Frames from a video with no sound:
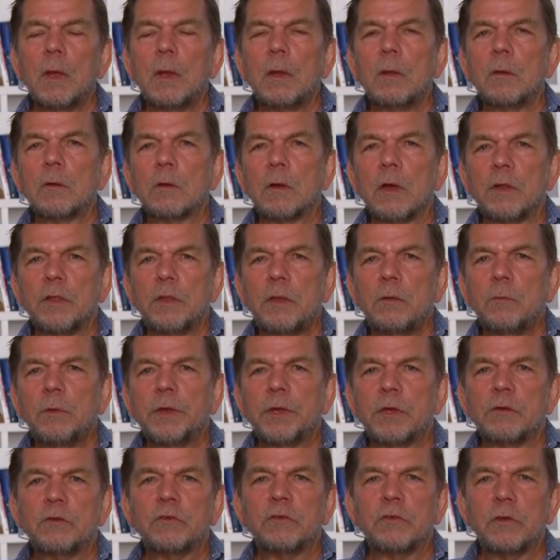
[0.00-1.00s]
Look, I think
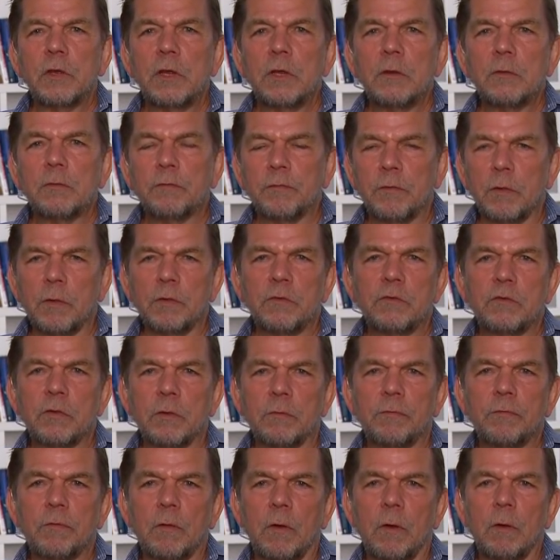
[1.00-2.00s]
we can see the future
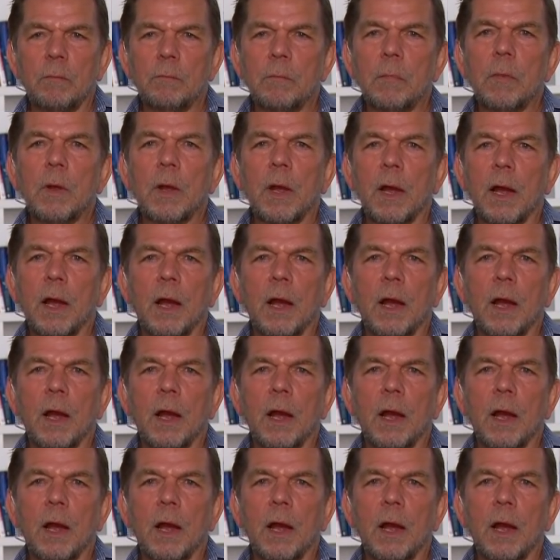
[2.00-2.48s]
from